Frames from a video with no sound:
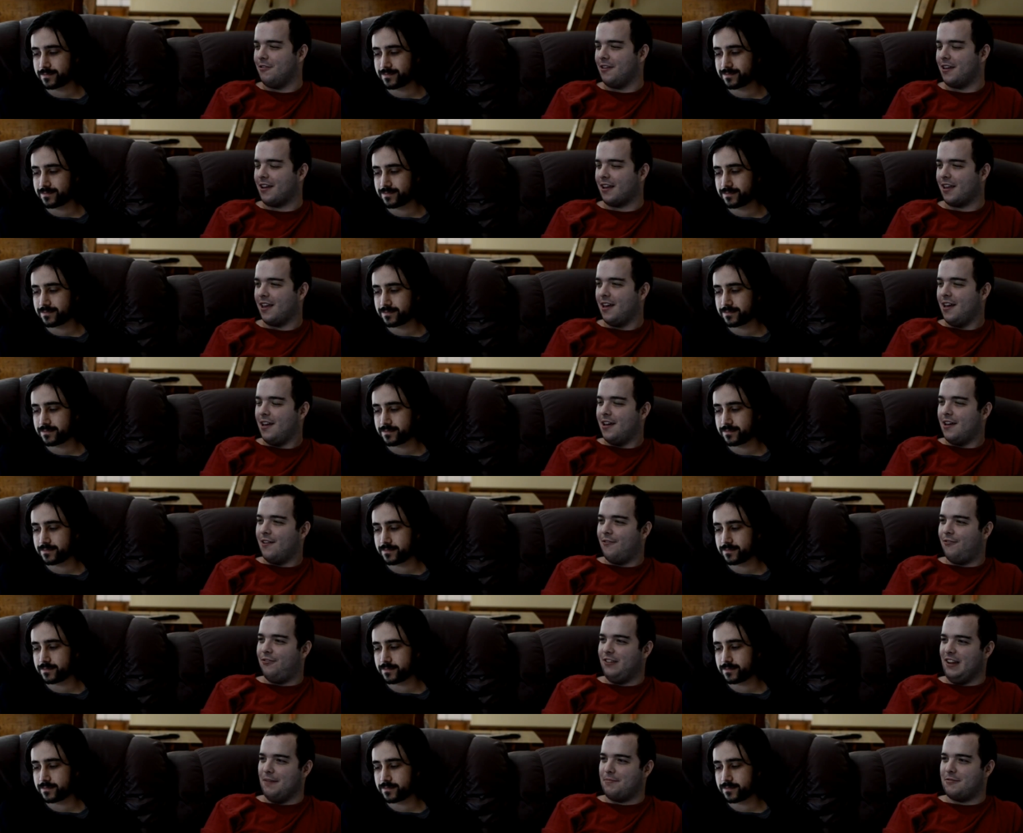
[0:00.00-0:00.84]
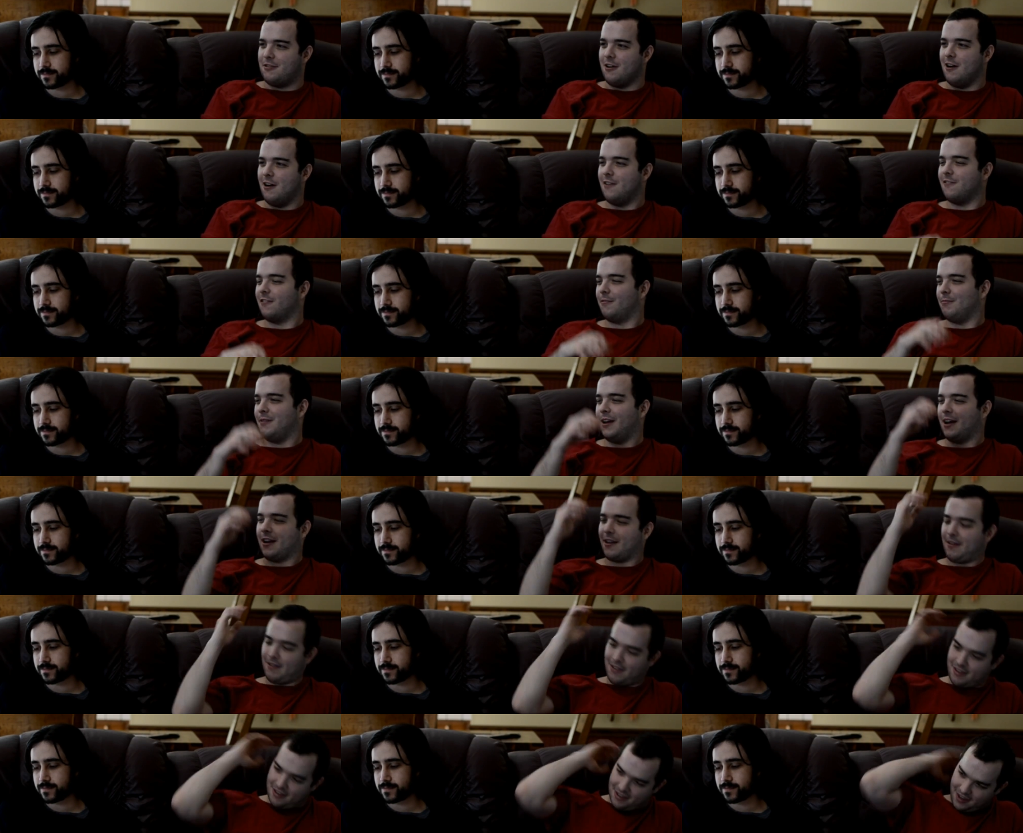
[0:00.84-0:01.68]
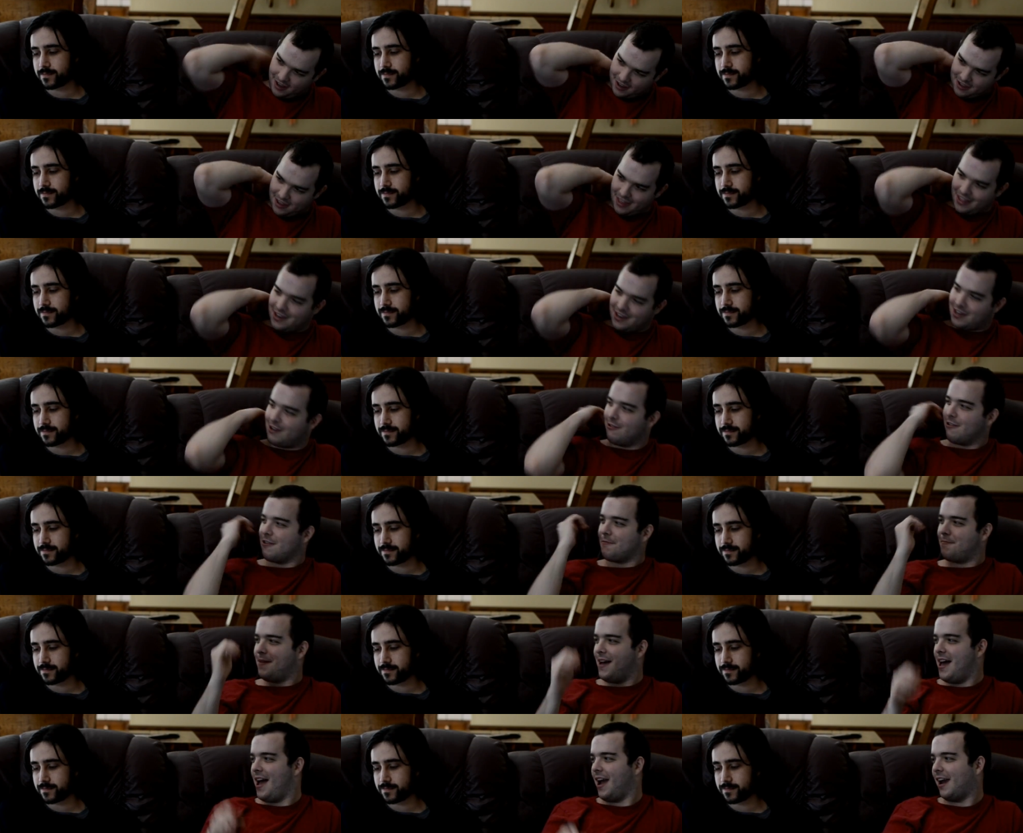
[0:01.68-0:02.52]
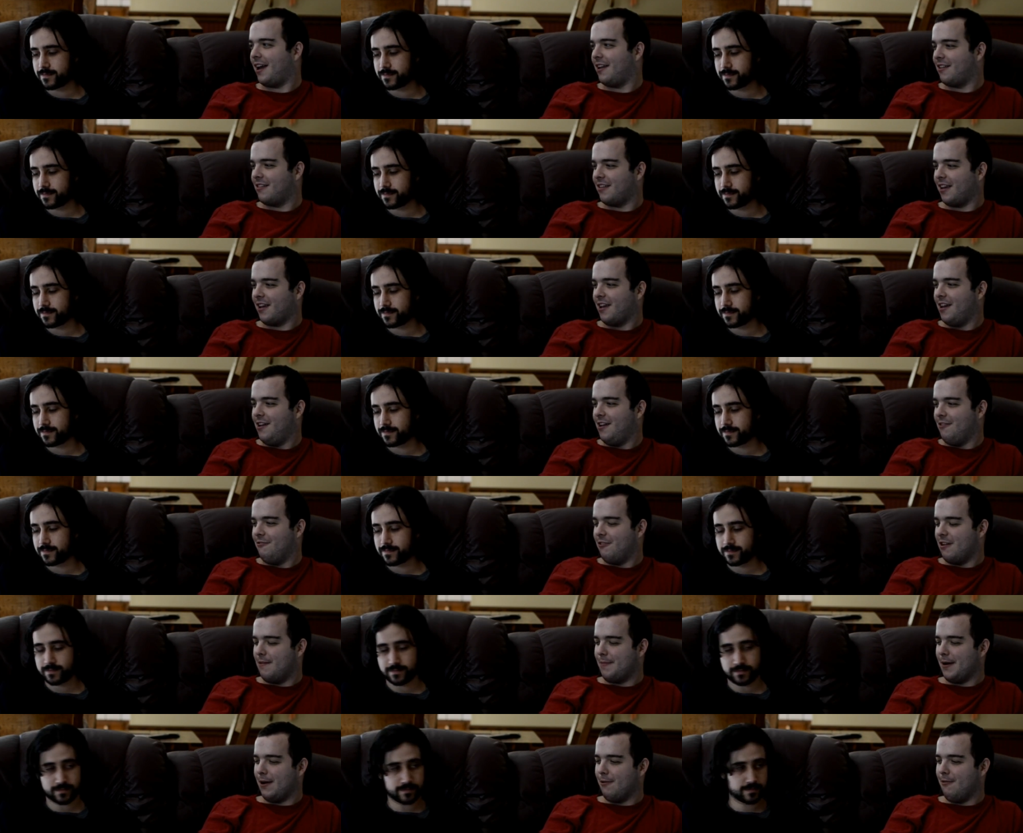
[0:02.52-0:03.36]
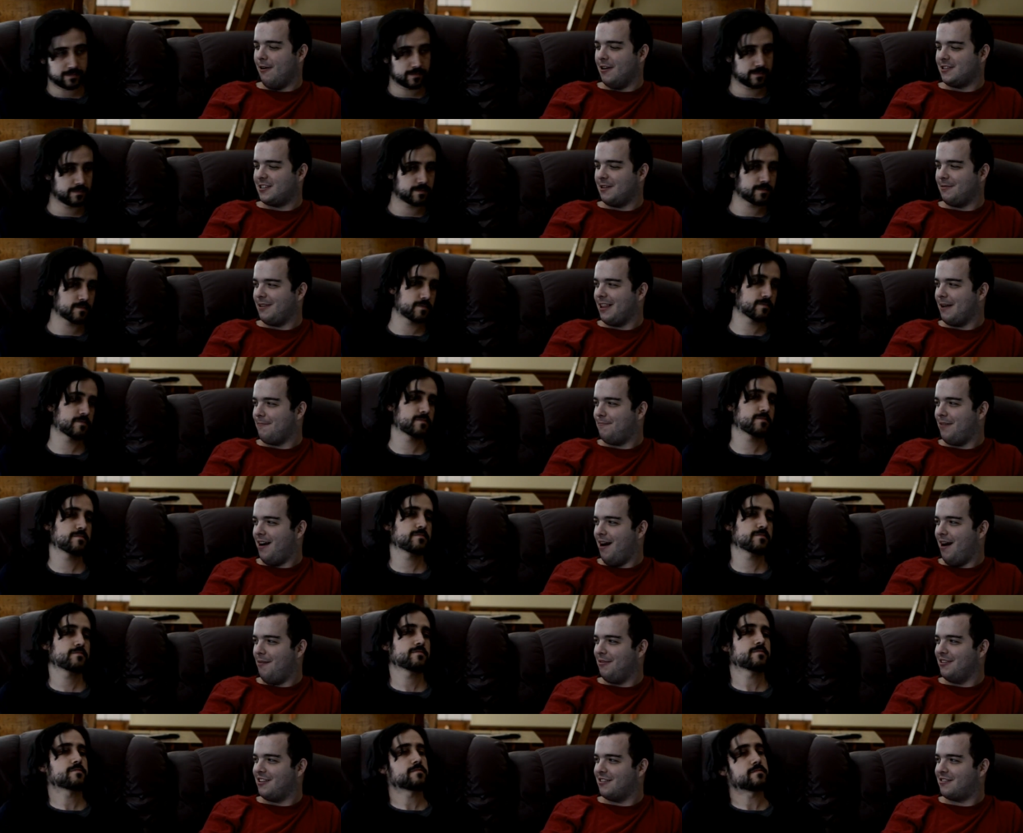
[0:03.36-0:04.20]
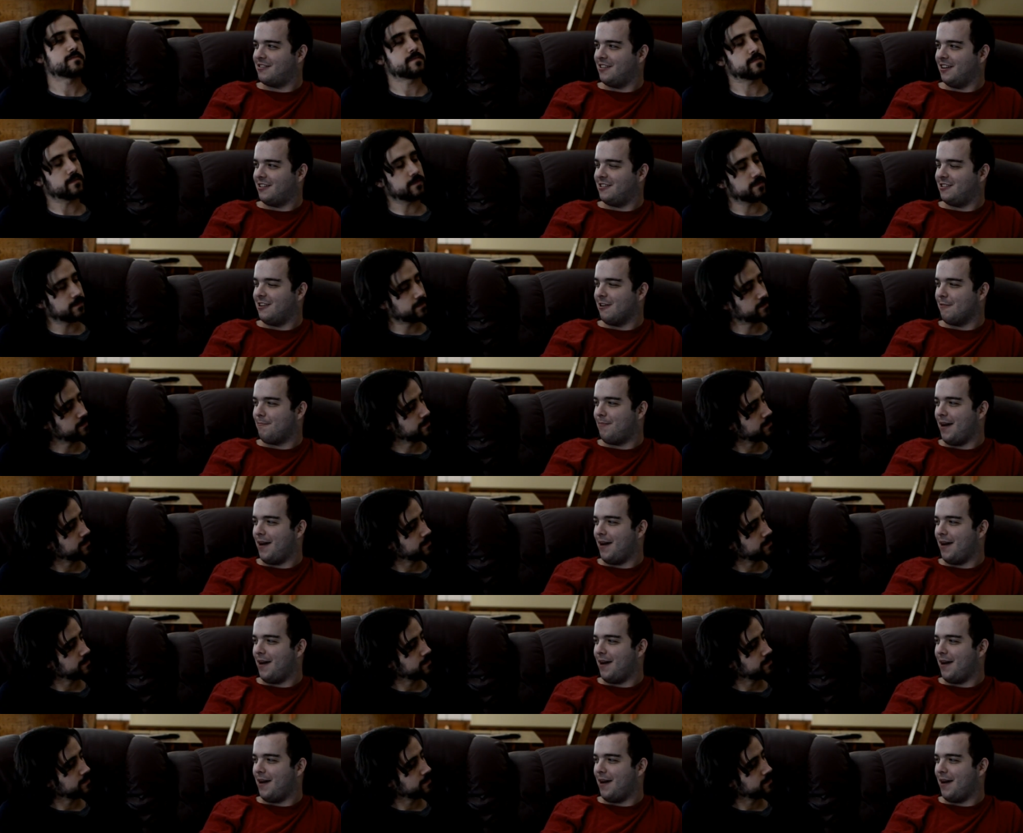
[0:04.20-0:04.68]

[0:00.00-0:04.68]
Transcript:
Speaker 1: like flips over and like sticks it into his back, and he's like, "Well, you better watch out for that bomb that stuck to your